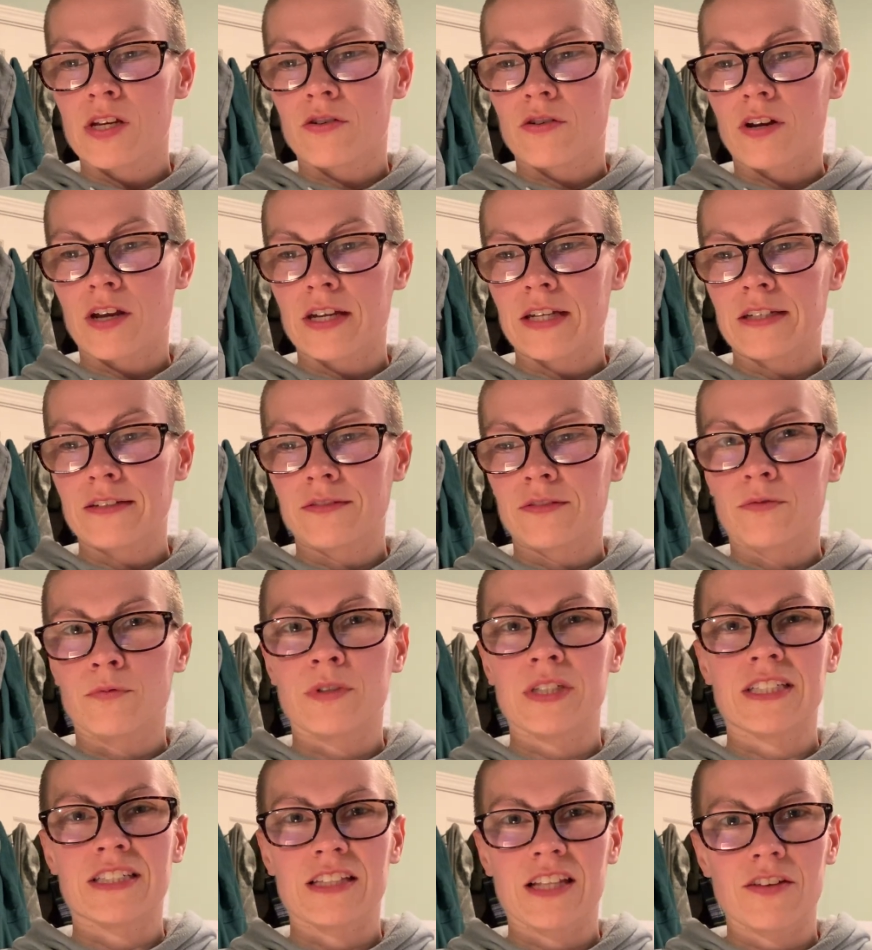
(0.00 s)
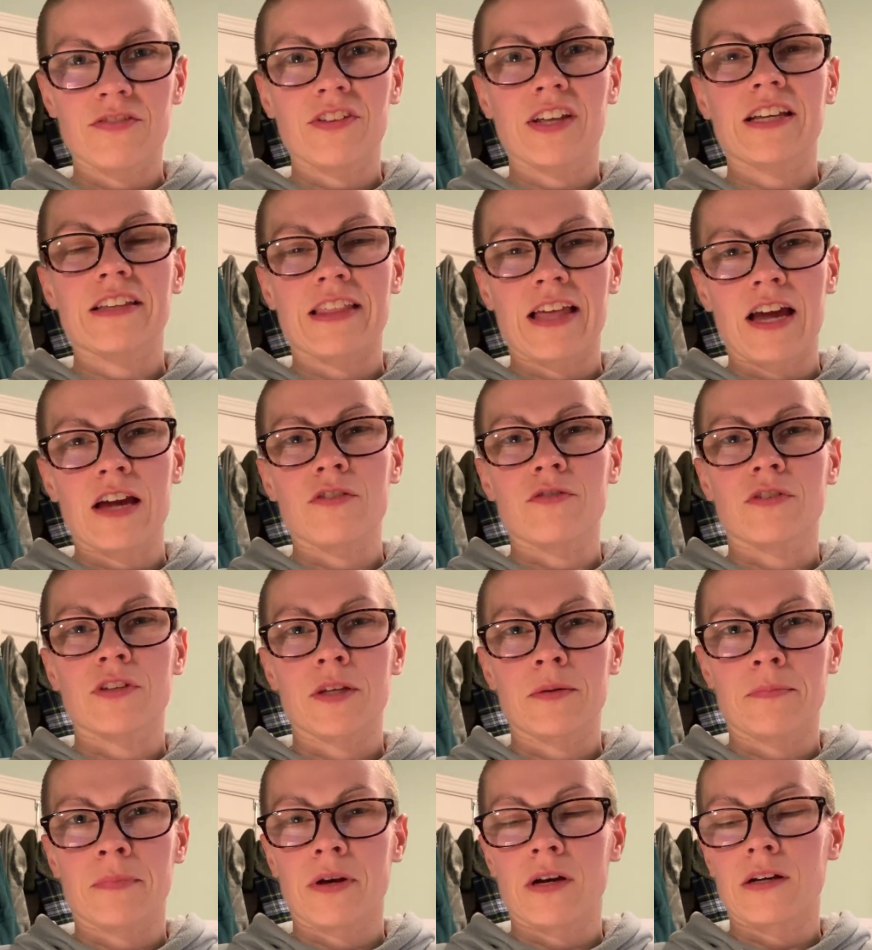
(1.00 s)
Right, when stuff like that
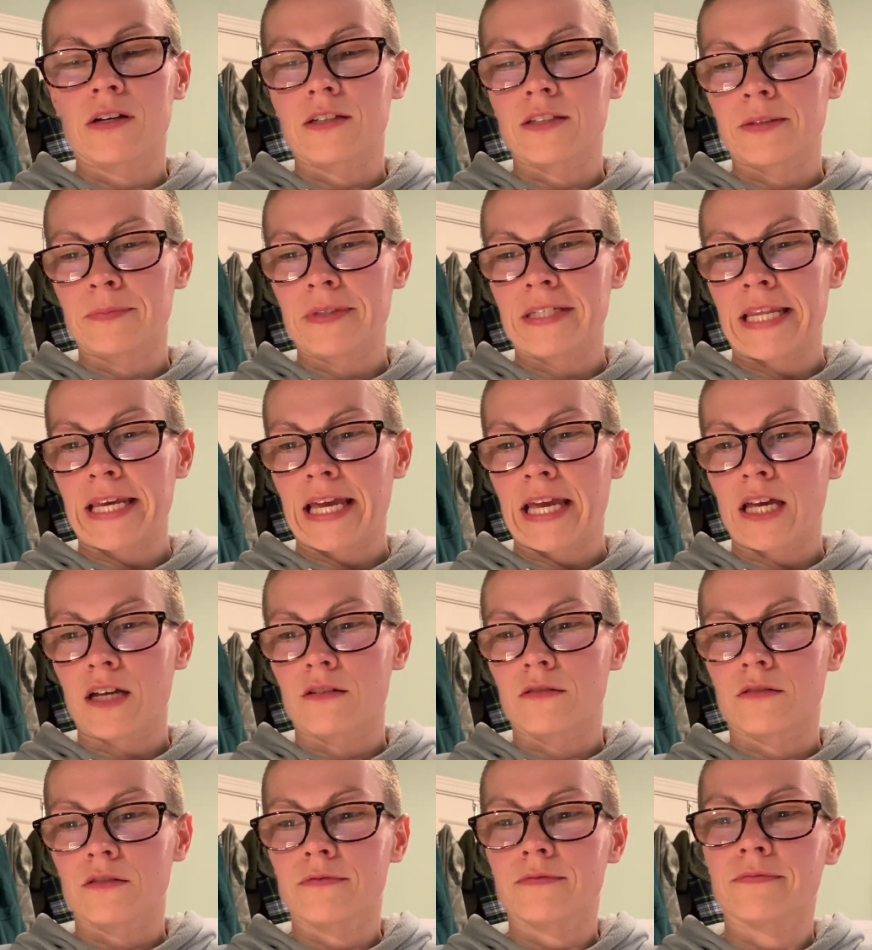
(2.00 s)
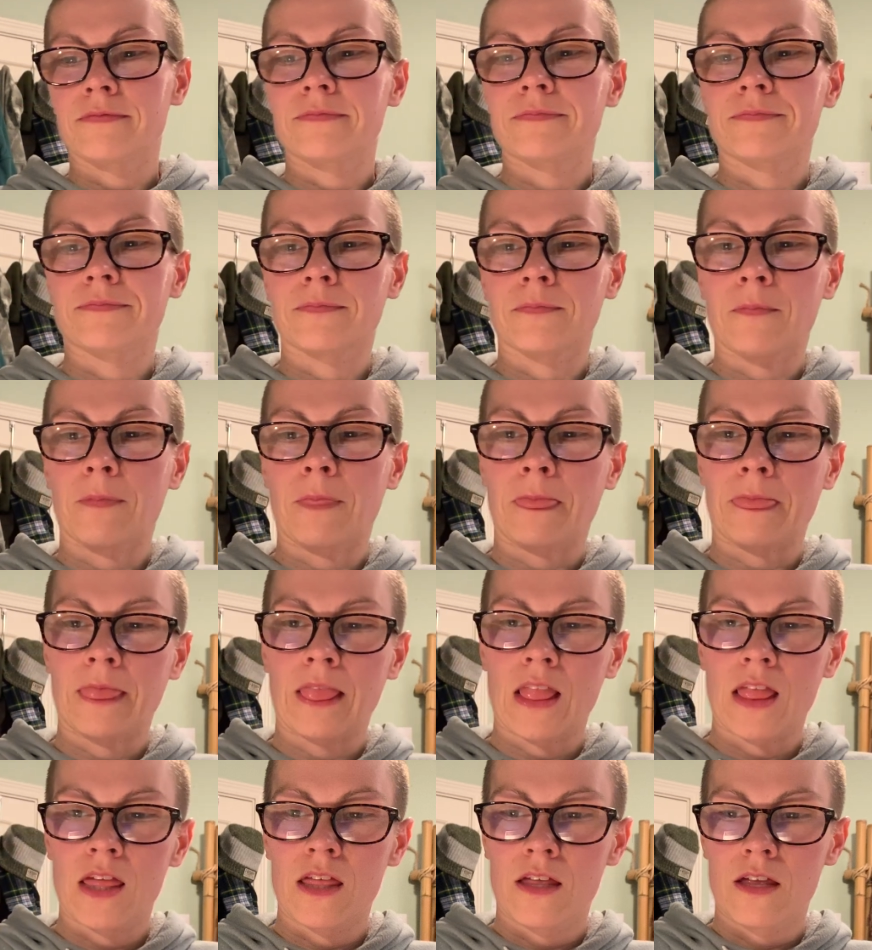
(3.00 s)
really bogs me down,
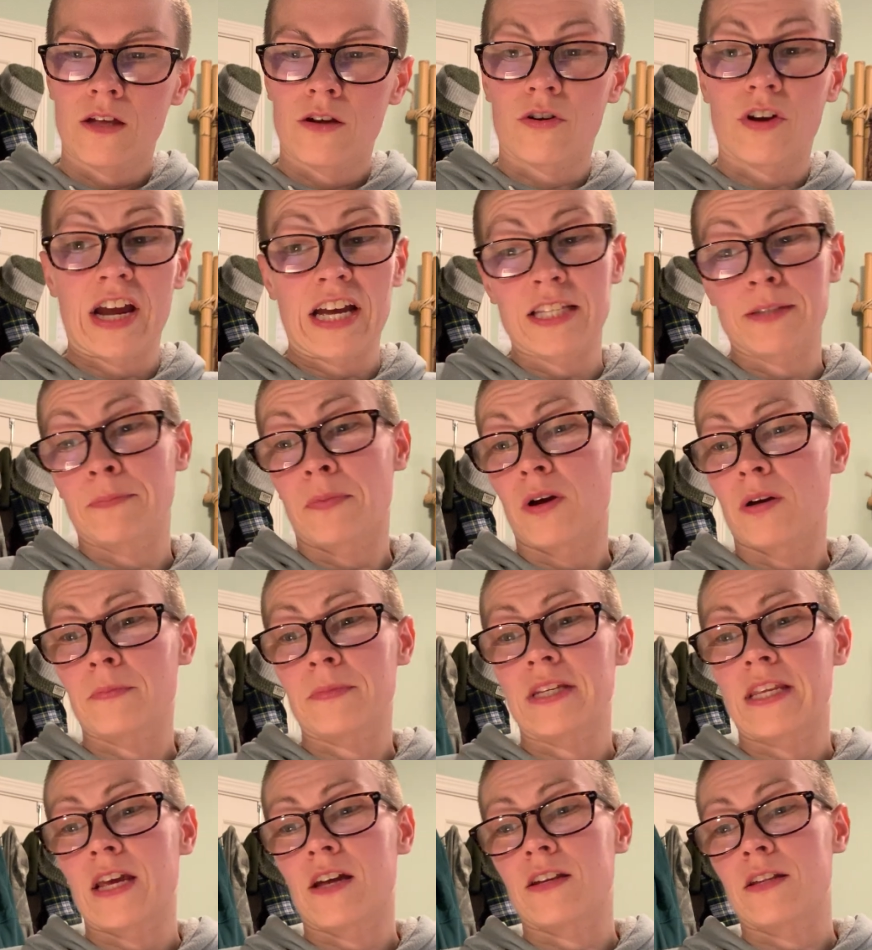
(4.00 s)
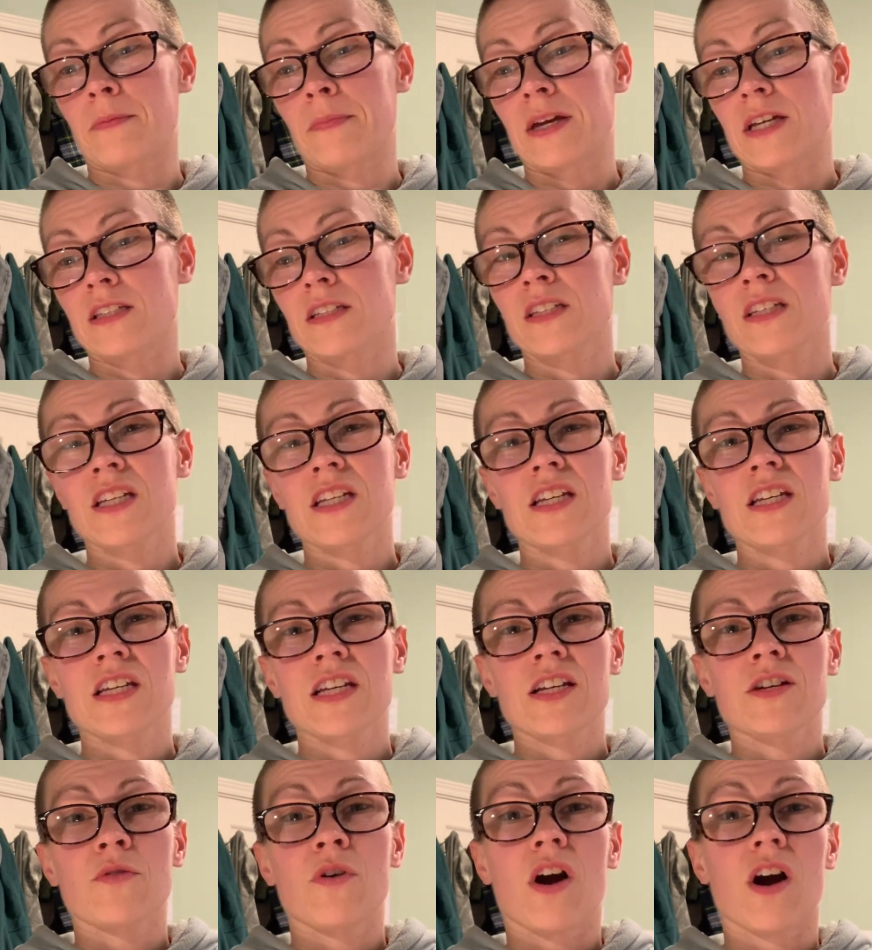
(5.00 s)
or has bogged me down in the past,
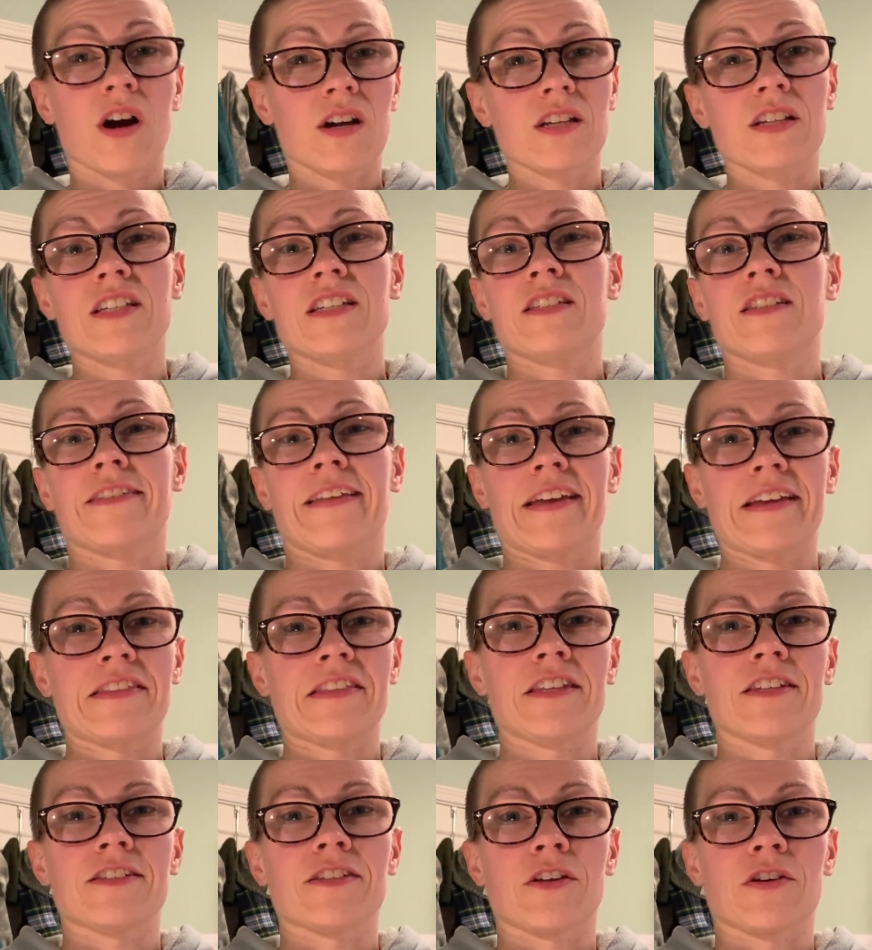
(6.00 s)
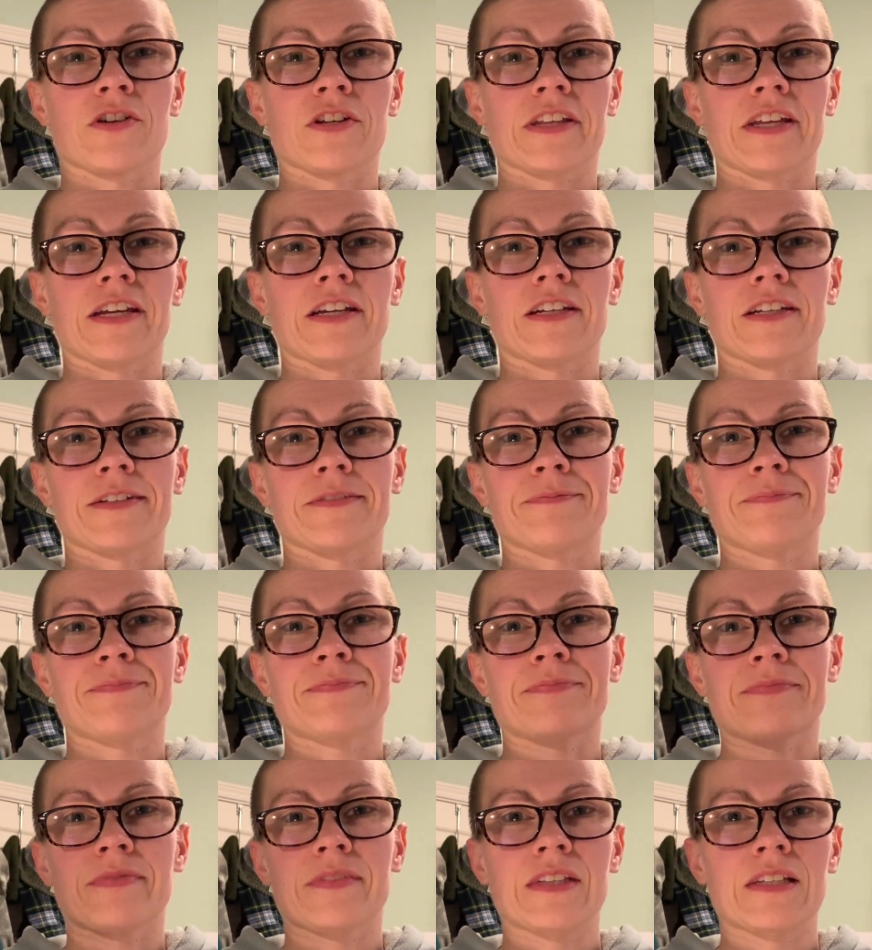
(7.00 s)
oddities like this are like a,
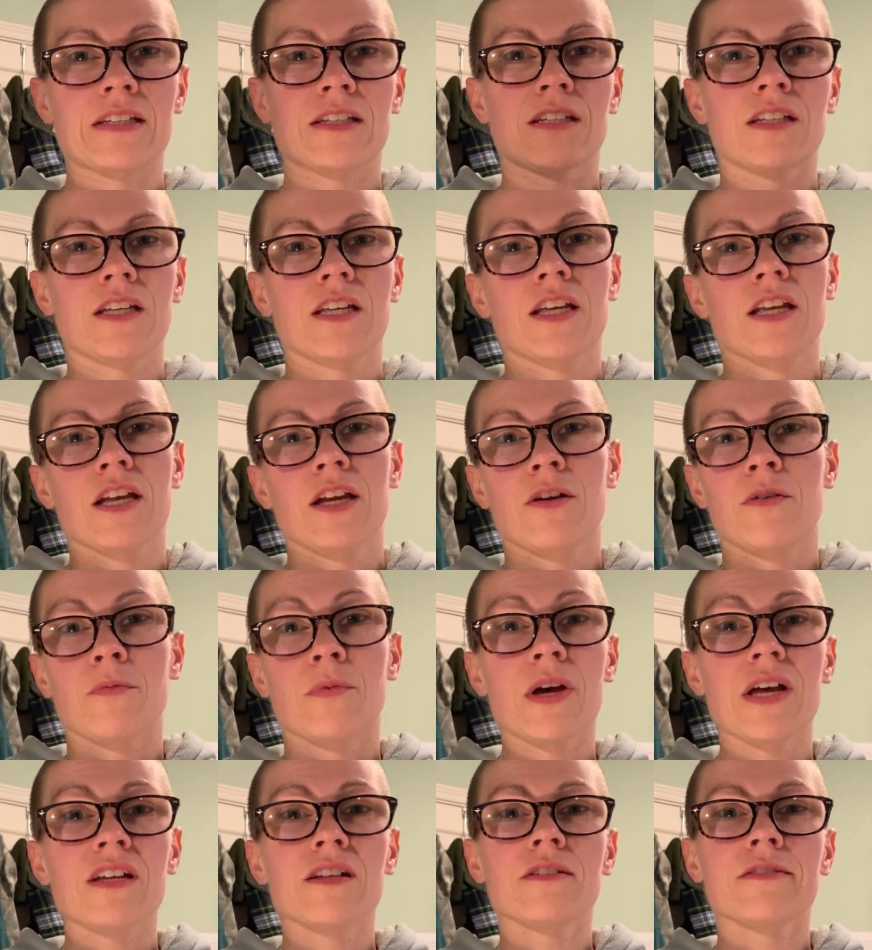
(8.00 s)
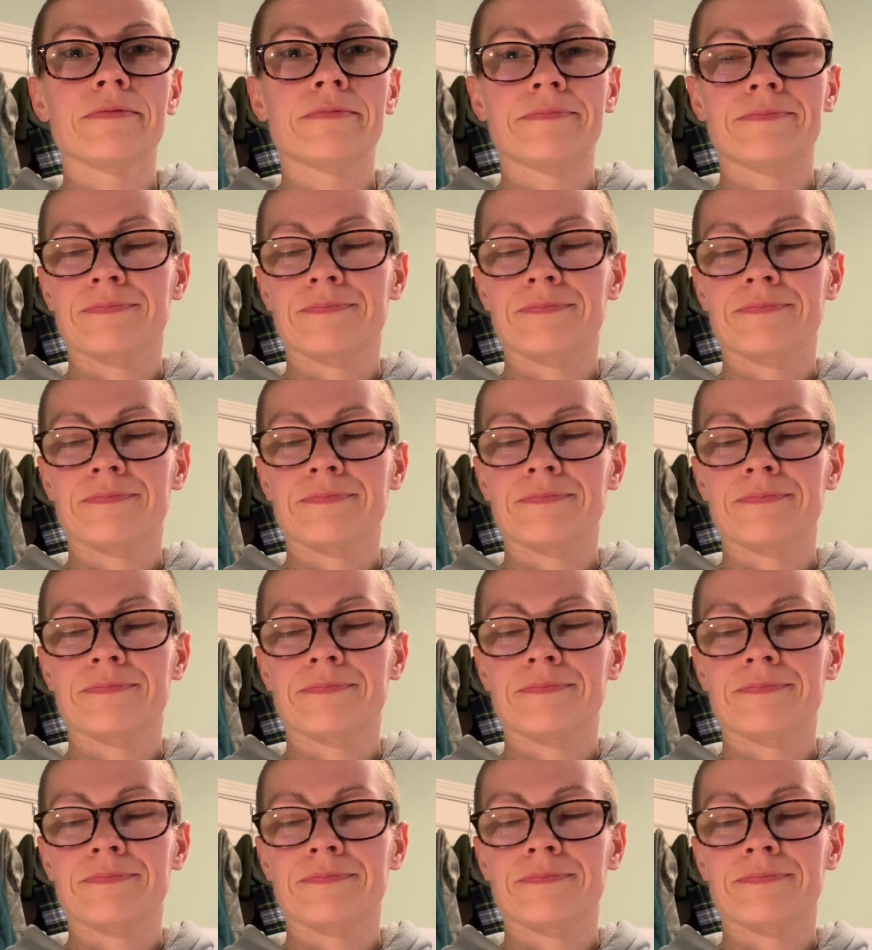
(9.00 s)
well,